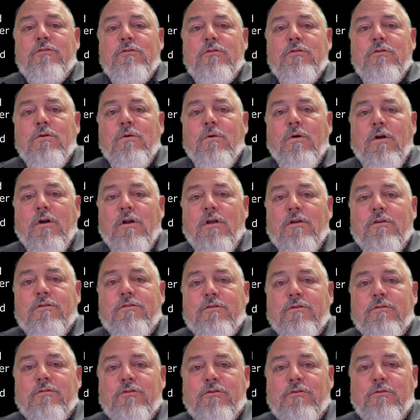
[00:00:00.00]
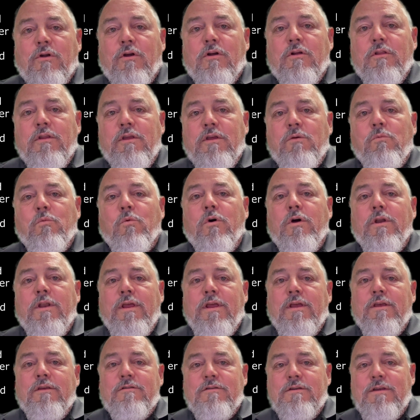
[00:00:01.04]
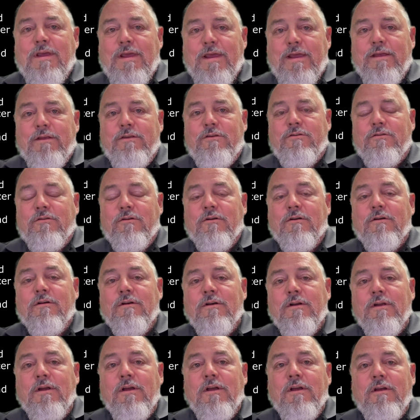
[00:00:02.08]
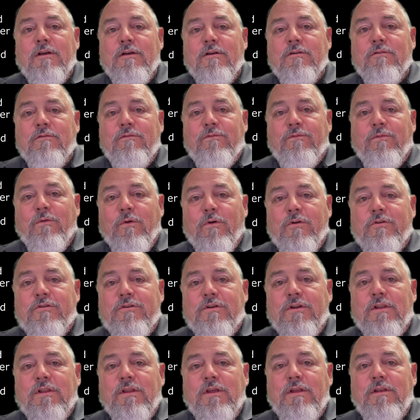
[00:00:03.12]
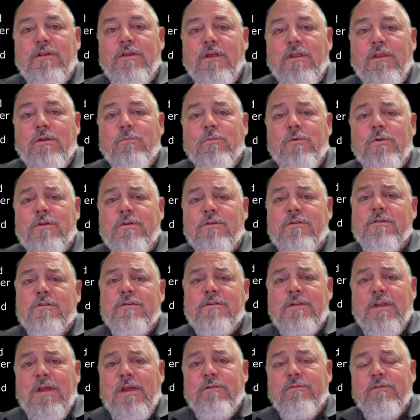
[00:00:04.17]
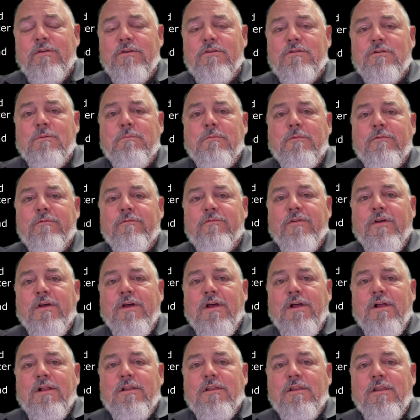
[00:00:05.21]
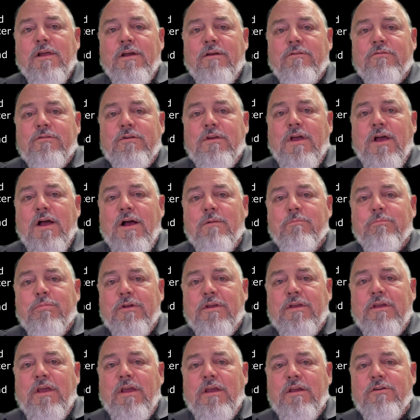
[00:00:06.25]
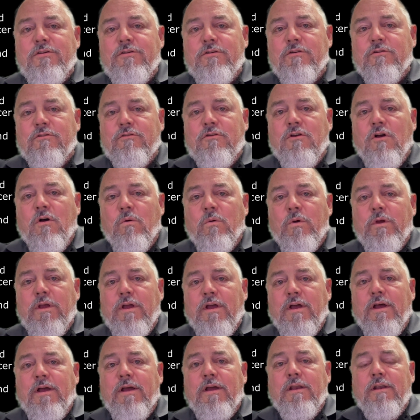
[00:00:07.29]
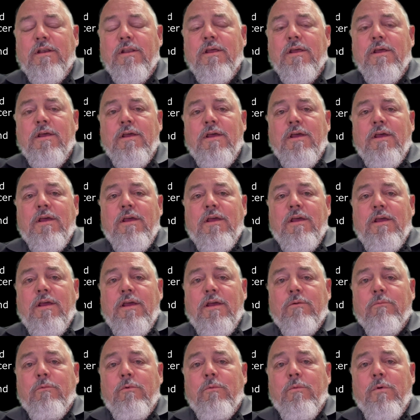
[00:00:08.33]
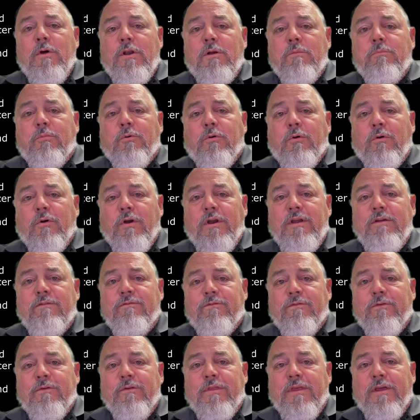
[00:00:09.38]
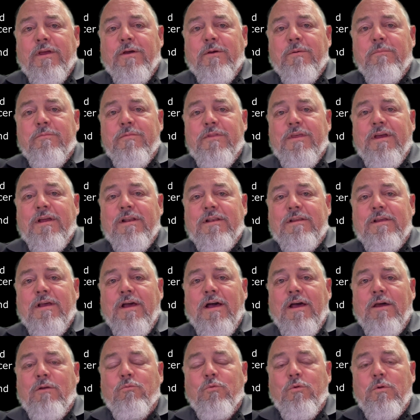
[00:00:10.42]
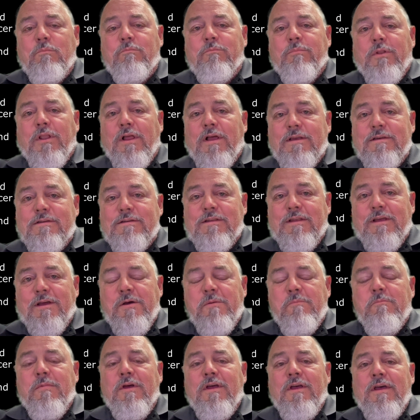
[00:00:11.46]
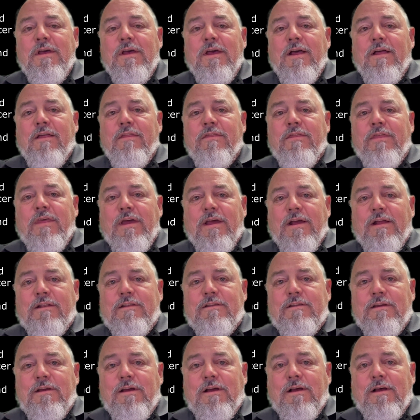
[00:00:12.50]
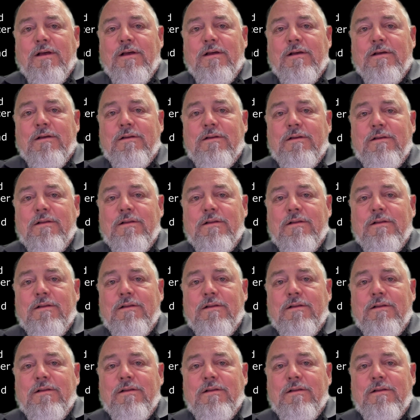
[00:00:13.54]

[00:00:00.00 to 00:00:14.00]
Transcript: who are also struggling. One has cancer, unfortunately, and the other one is just having some of life's complications going on. And we want to pray for them that God would bless them that uh,